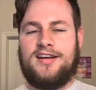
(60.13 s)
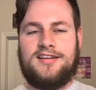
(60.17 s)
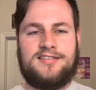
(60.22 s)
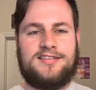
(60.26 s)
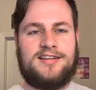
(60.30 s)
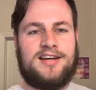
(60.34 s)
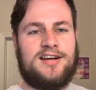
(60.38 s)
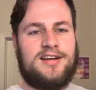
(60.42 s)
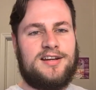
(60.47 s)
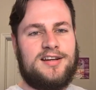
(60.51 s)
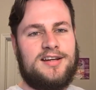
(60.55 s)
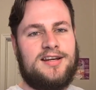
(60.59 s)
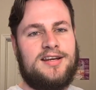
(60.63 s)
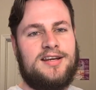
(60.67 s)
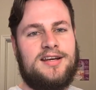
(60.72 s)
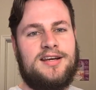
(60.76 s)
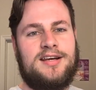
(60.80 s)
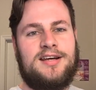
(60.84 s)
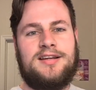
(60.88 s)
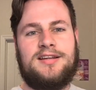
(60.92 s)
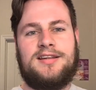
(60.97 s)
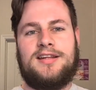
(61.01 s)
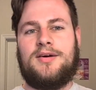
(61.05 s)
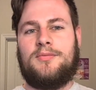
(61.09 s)

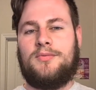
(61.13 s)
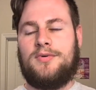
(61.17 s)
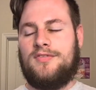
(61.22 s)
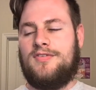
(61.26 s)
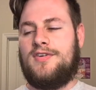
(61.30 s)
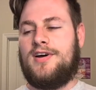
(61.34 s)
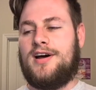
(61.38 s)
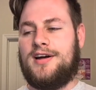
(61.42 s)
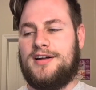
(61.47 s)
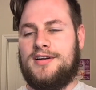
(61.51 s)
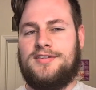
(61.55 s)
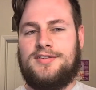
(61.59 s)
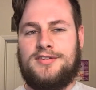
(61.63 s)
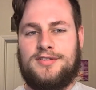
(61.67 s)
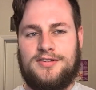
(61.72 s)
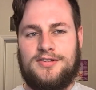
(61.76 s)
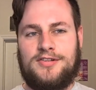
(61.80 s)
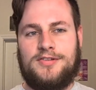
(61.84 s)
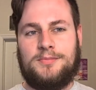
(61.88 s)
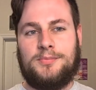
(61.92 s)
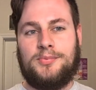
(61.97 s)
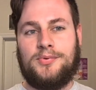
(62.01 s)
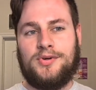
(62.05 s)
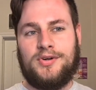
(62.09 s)
exciting that we've gotten to
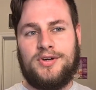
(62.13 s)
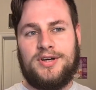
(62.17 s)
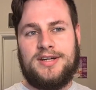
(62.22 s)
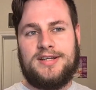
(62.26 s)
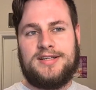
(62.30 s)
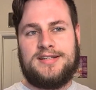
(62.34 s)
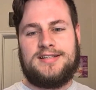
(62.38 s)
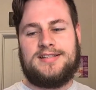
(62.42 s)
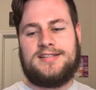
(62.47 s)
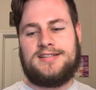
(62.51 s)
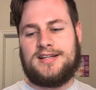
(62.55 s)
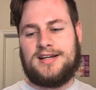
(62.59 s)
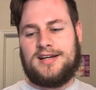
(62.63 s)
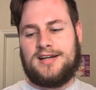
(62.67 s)
this point.